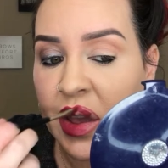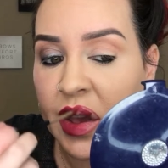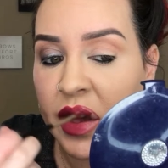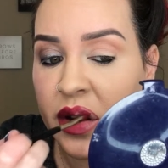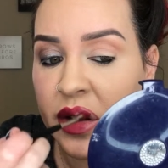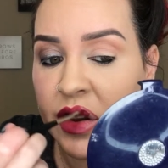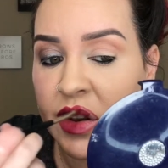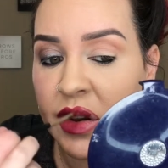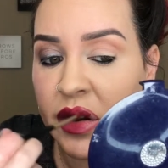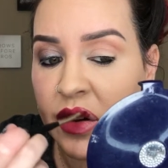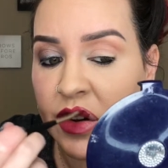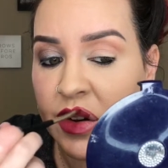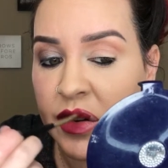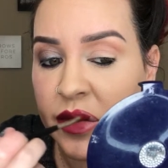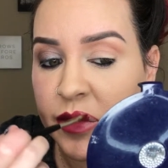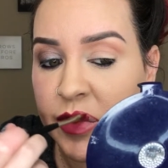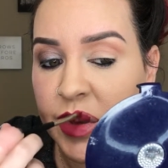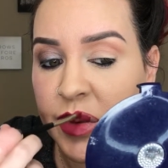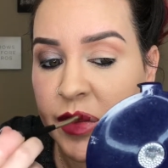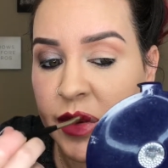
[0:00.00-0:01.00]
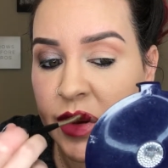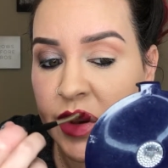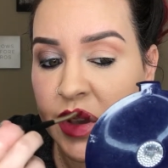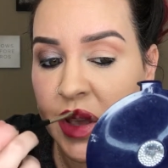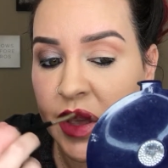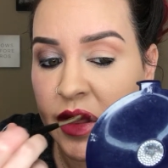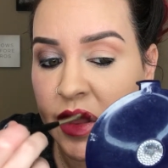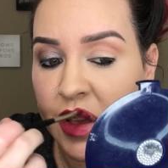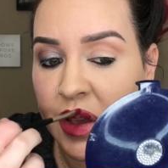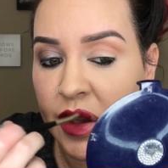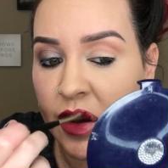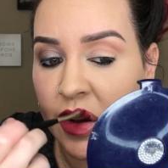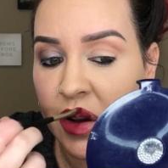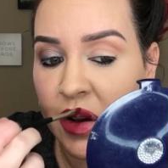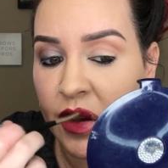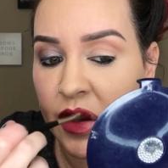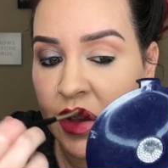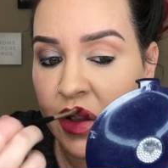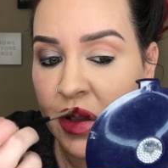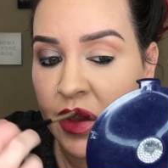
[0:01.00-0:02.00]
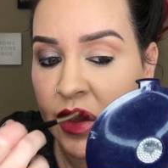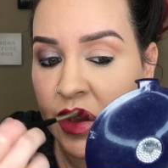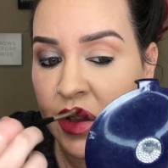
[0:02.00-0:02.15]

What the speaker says: I don't know, people get like all